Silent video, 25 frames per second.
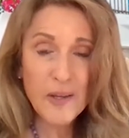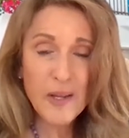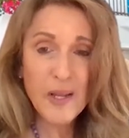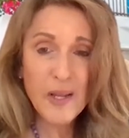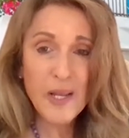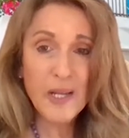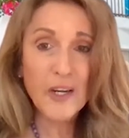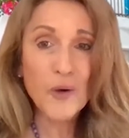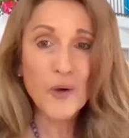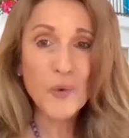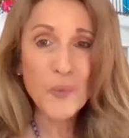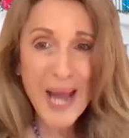
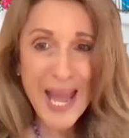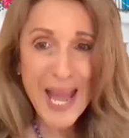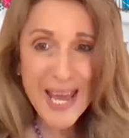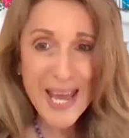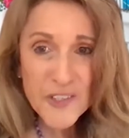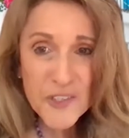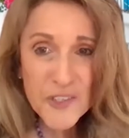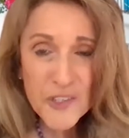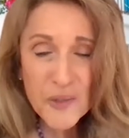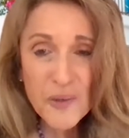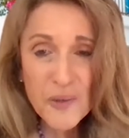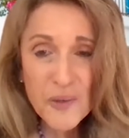And
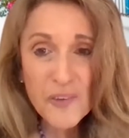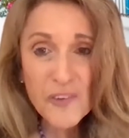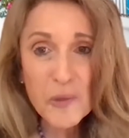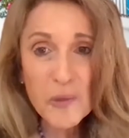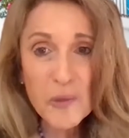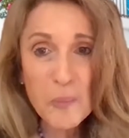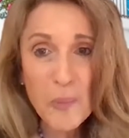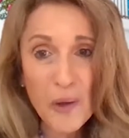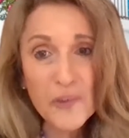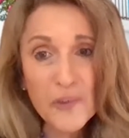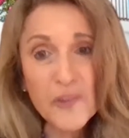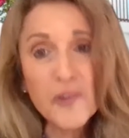gratitude is a
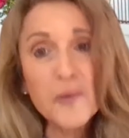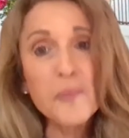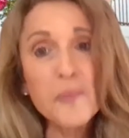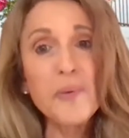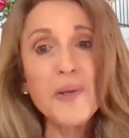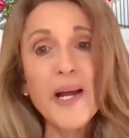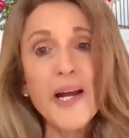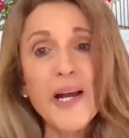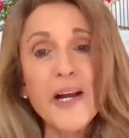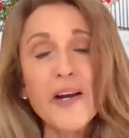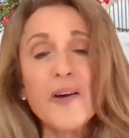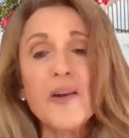
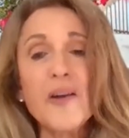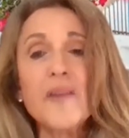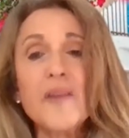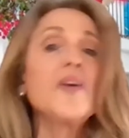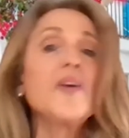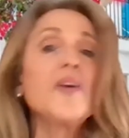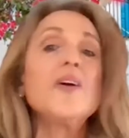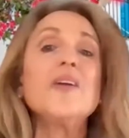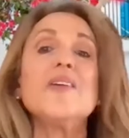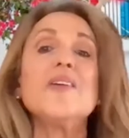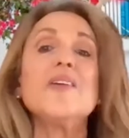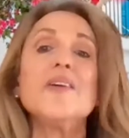multiplier of
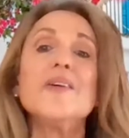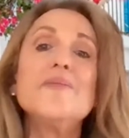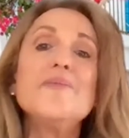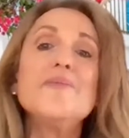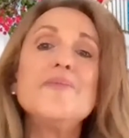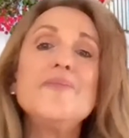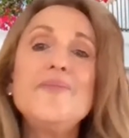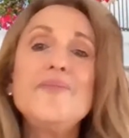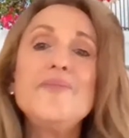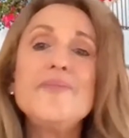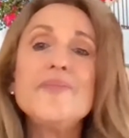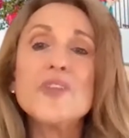good.
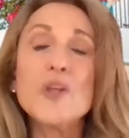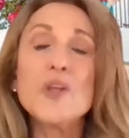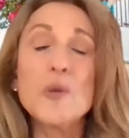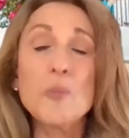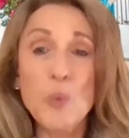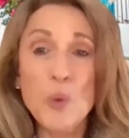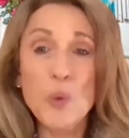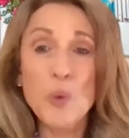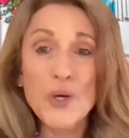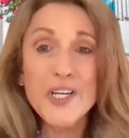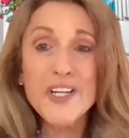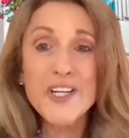The
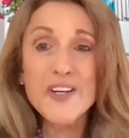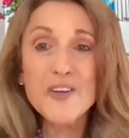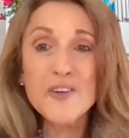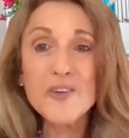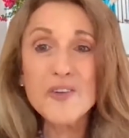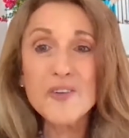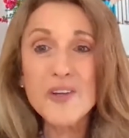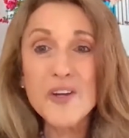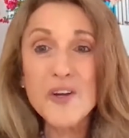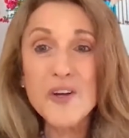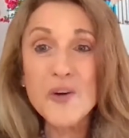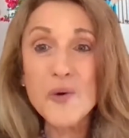more
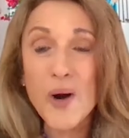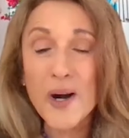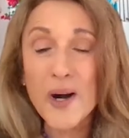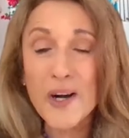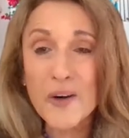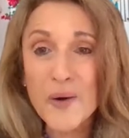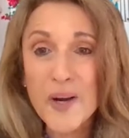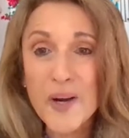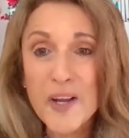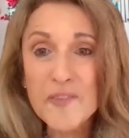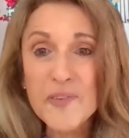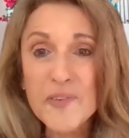you are
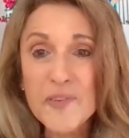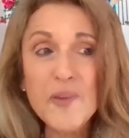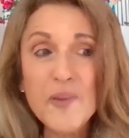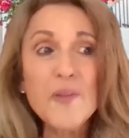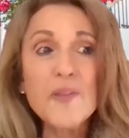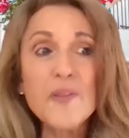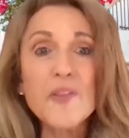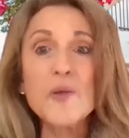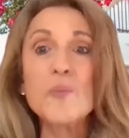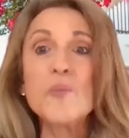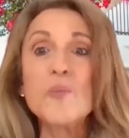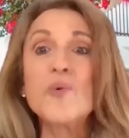
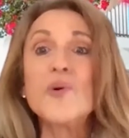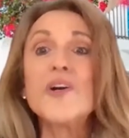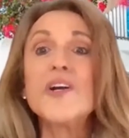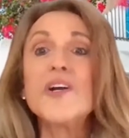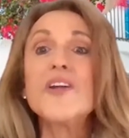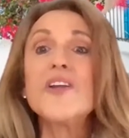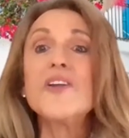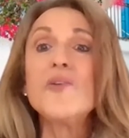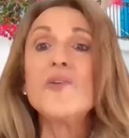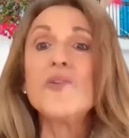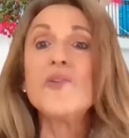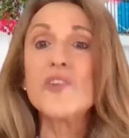grateful, the more
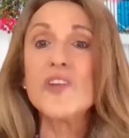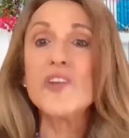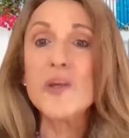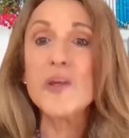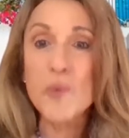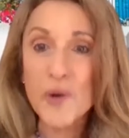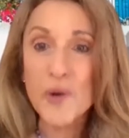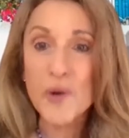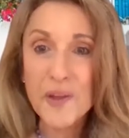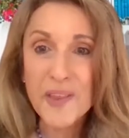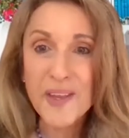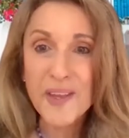you see
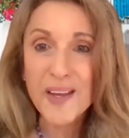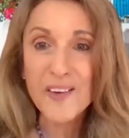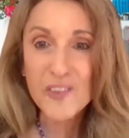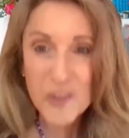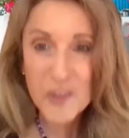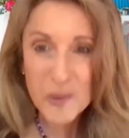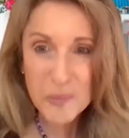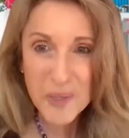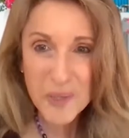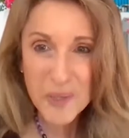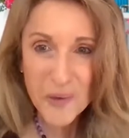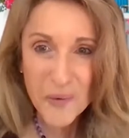more things
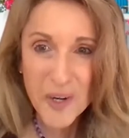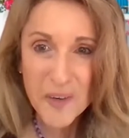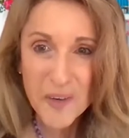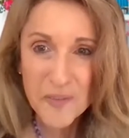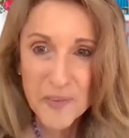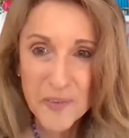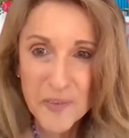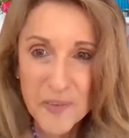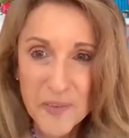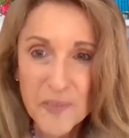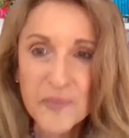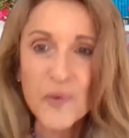to be
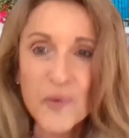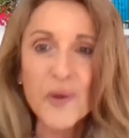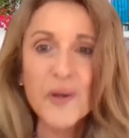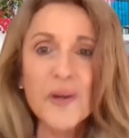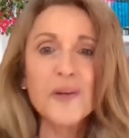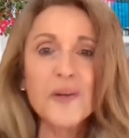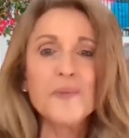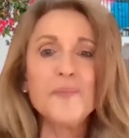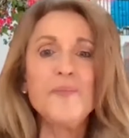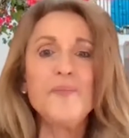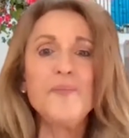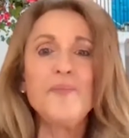grateful
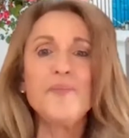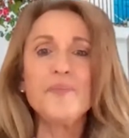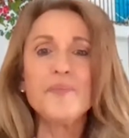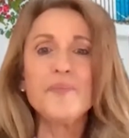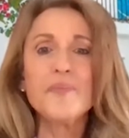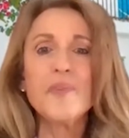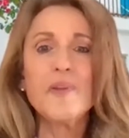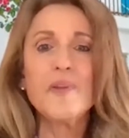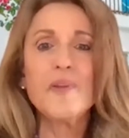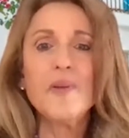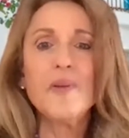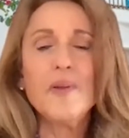for.
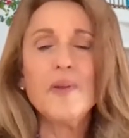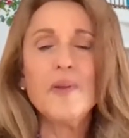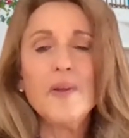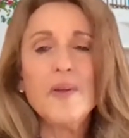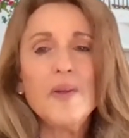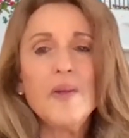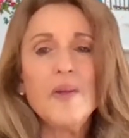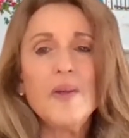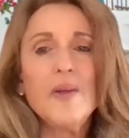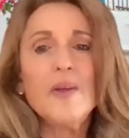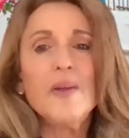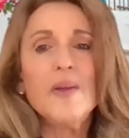
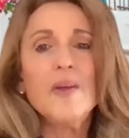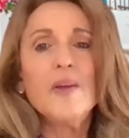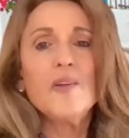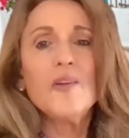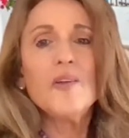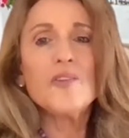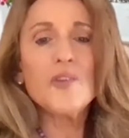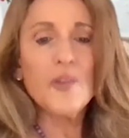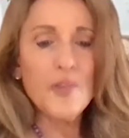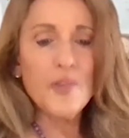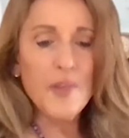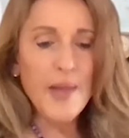
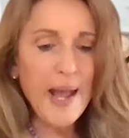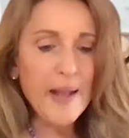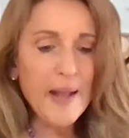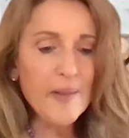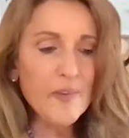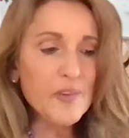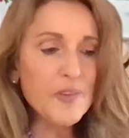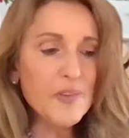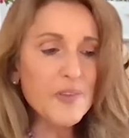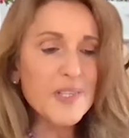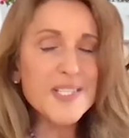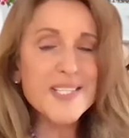So
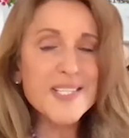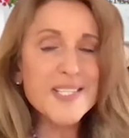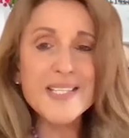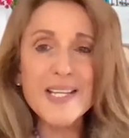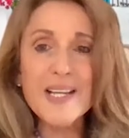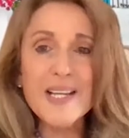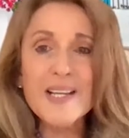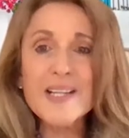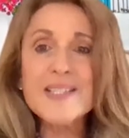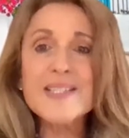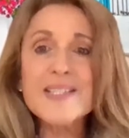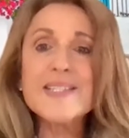that's the
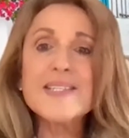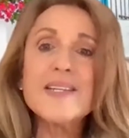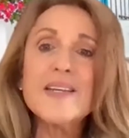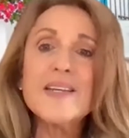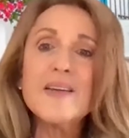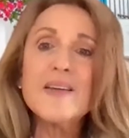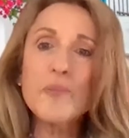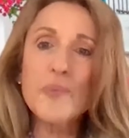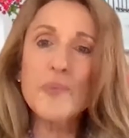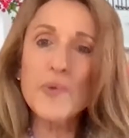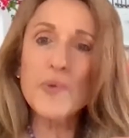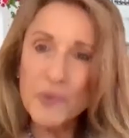
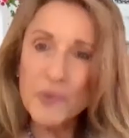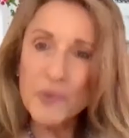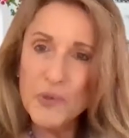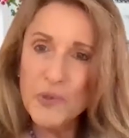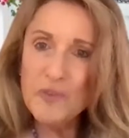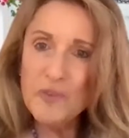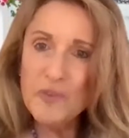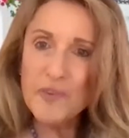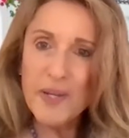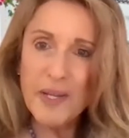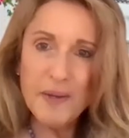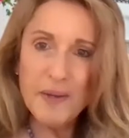6
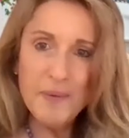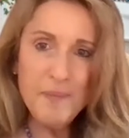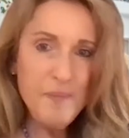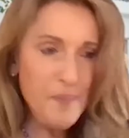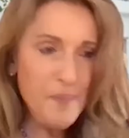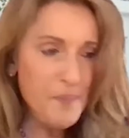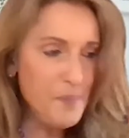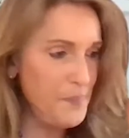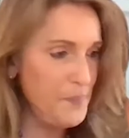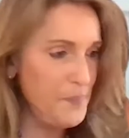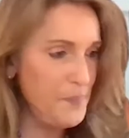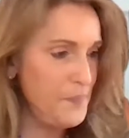
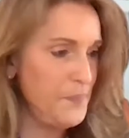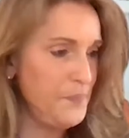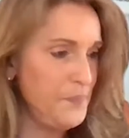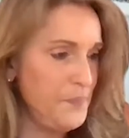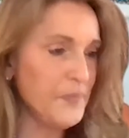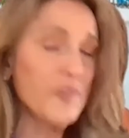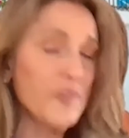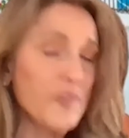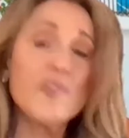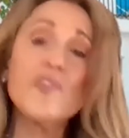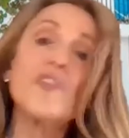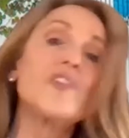proven
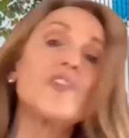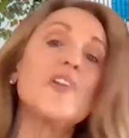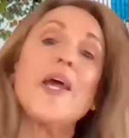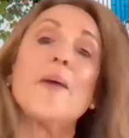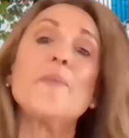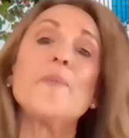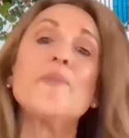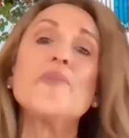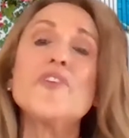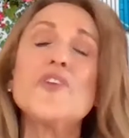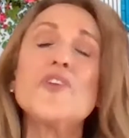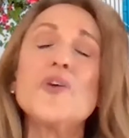
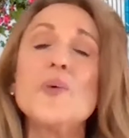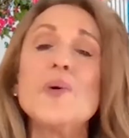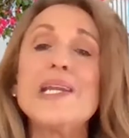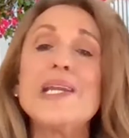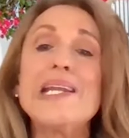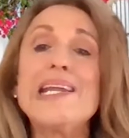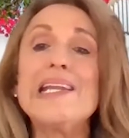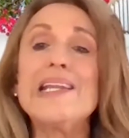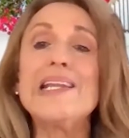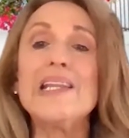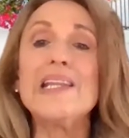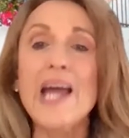steps to an
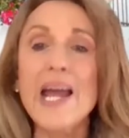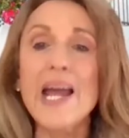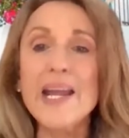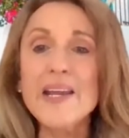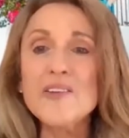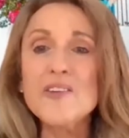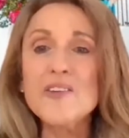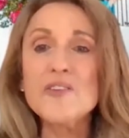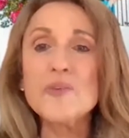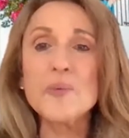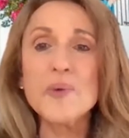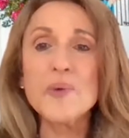
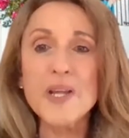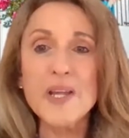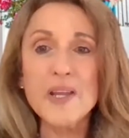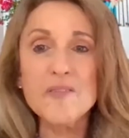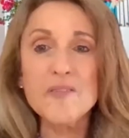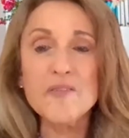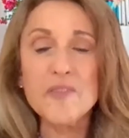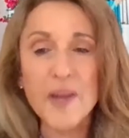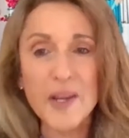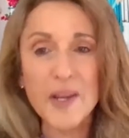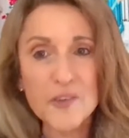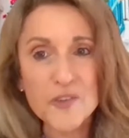enlightened
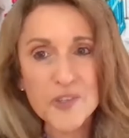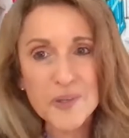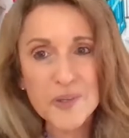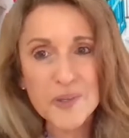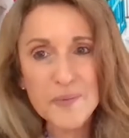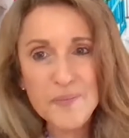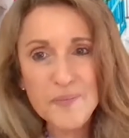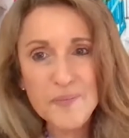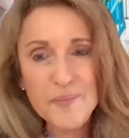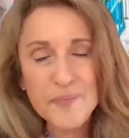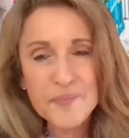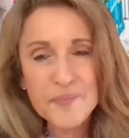reinvention.